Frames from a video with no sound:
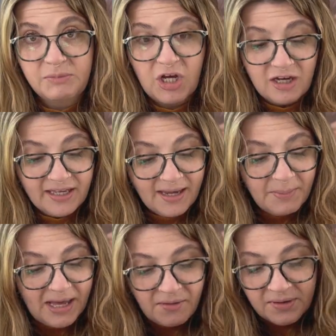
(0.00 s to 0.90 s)
talking
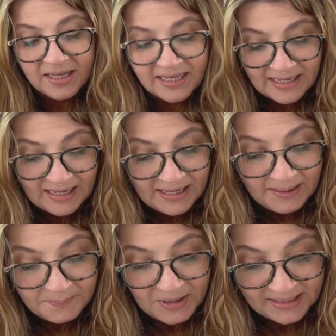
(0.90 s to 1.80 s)
about.
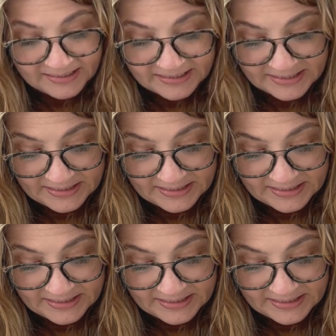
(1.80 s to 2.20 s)
But